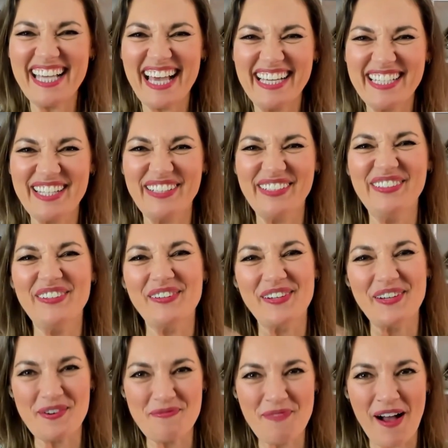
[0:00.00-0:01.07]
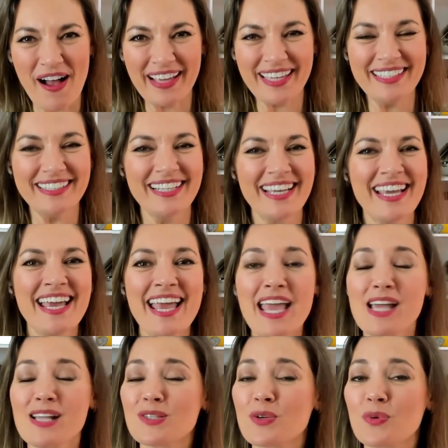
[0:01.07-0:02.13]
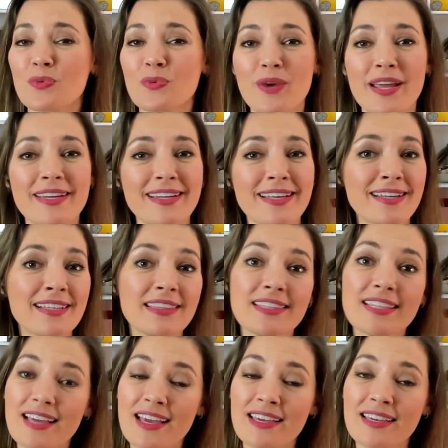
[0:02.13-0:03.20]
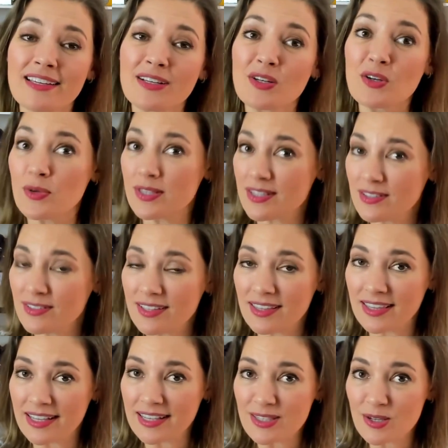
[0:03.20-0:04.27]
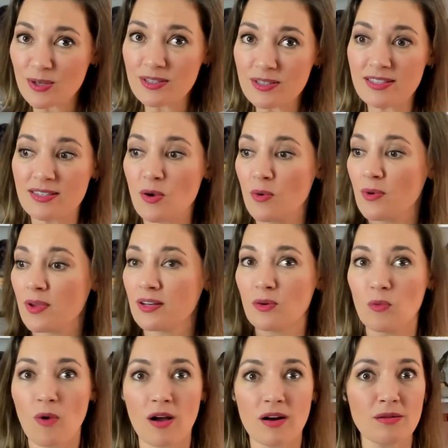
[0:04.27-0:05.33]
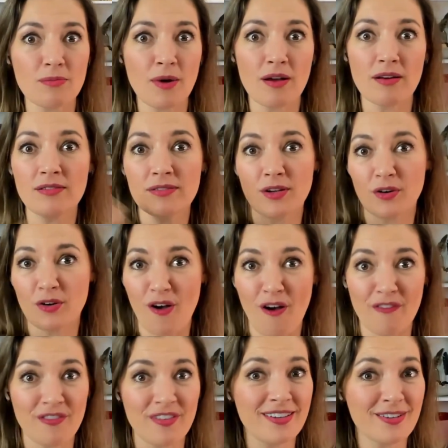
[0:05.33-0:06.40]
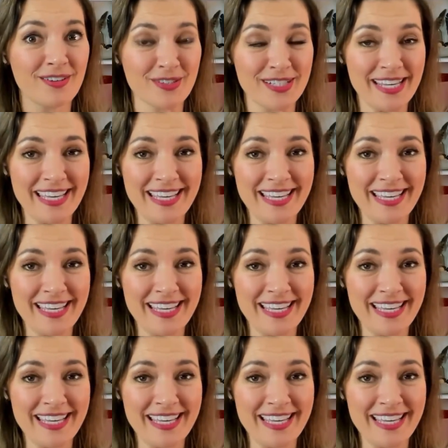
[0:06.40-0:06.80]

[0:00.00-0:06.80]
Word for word: as I do, or your pocket. It's great in, in crystal elixirs, so in your water bottle, your coffee, your